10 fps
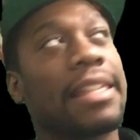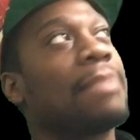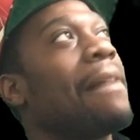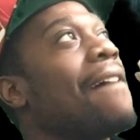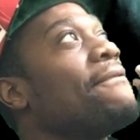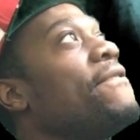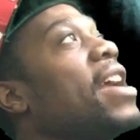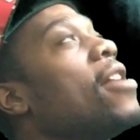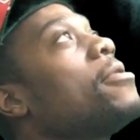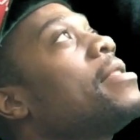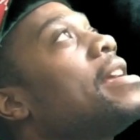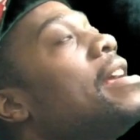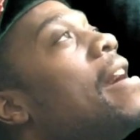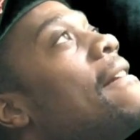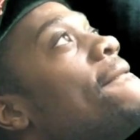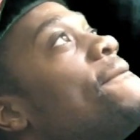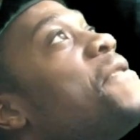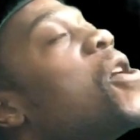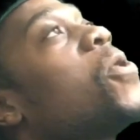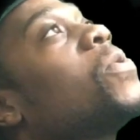is my very
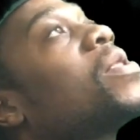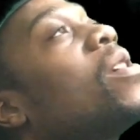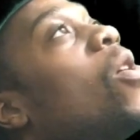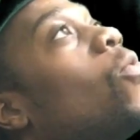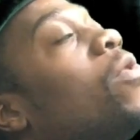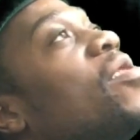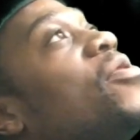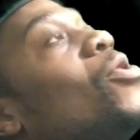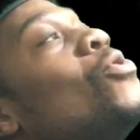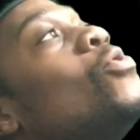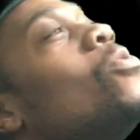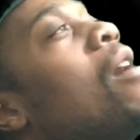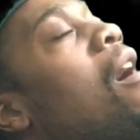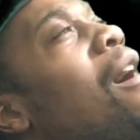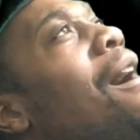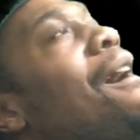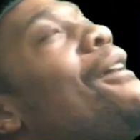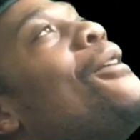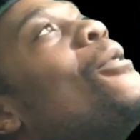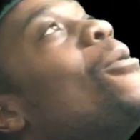first review
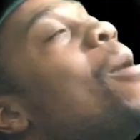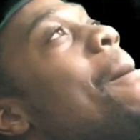on